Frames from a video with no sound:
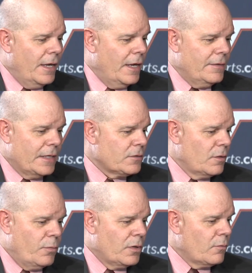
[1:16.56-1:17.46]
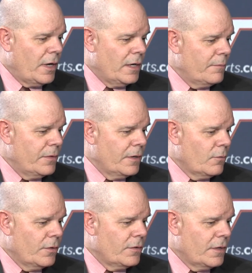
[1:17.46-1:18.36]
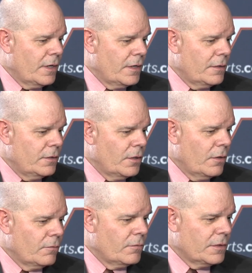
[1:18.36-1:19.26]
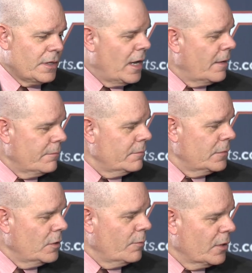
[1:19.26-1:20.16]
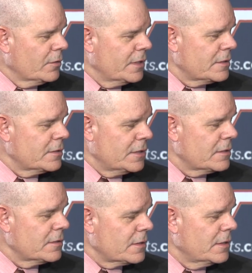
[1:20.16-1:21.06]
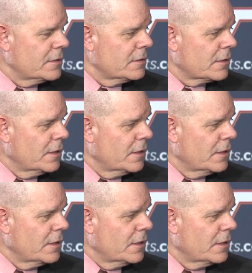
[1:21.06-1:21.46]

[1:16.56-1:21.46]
And that's going to put him right up there with, uh, you know, the top, you know, middle distance, distance kids in the